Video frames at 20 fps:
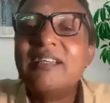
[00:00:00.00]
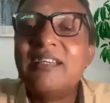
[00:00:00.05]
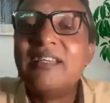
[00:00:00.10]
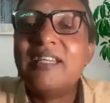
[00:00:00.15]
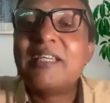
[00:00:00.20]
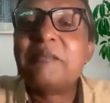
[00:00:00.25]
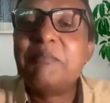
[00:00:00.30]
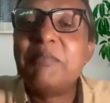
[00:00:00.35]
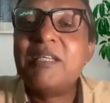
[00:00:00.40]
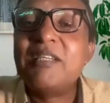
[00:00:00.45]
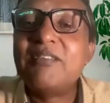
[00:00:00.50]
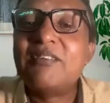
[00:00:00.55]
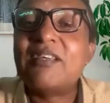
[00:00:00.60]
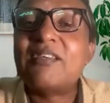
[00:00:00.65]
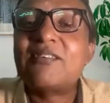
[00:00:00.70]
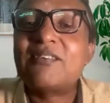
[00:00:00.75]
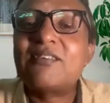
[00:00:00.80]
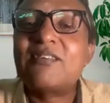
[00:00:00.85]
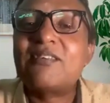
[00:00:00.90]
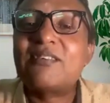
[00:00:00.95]
Let me
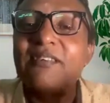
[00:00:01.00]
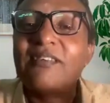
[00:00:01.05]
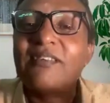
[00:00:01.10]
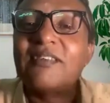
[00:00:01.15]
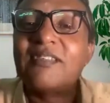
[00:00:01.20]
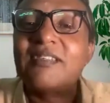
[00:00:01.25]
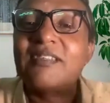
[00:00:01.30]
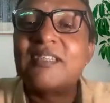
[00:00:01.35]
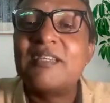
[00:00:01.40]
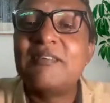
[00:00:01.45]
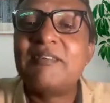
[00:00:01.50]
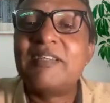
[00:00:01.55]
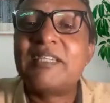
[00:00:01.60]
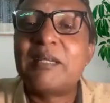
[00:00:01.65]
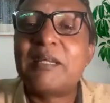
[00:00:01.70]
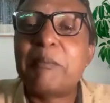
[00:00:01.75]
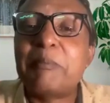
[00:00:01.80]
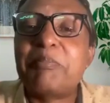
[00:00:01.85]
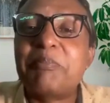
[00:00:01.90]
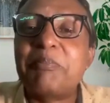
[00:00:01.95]
just give
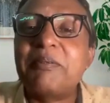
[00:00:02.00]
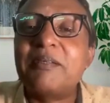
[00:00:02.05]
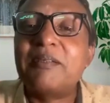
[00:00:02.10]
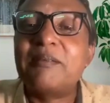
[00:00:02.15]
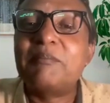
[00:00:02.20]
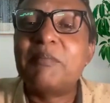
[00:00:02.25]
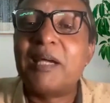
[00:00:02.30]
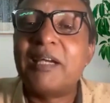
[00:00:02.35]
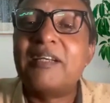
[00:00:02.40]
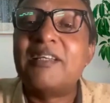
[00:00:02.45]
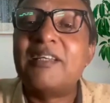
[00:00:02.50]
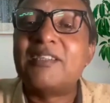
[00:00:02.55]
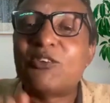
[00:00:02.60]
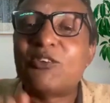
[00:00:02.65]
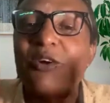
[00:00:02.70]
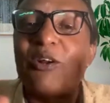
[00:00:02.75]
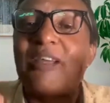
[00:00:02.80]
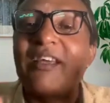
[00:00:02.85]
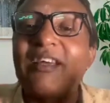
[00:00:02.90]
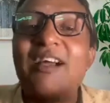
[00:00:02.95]
it up by
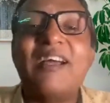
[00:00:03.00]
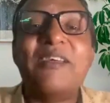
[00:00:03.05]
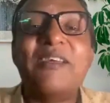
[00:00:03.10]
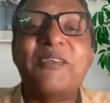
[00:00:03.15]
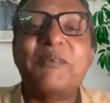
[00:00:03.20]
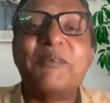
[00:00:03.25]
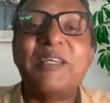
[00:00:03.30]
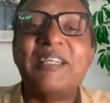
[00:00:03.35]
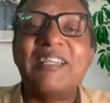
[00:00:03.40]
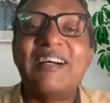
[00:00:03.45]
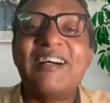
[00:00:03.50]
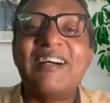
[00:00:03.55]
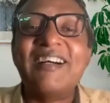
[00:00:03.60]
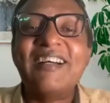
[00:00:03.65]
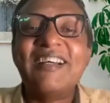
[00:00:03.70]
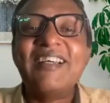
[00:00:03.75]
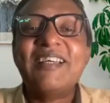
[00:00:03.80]
destroying Ayurveda.